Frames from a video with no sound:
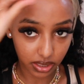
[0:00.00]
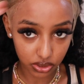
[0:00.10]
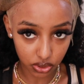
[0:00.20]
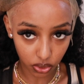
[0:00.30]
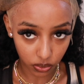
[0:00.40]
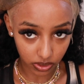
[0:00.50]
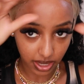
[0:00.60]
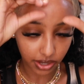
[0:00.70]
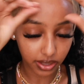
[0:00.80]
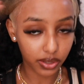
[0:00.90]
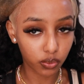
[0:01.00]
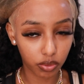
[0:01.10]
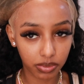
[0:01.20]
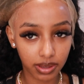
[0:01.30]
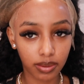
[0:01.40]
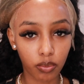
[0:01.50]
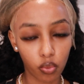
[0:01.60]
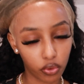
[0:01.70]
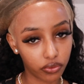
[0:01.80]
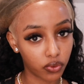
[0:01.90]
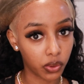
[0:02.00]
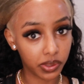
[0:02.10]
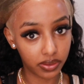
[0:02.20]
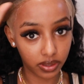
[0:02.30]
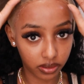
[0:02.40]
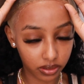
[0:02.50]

So the hairline will be more forward than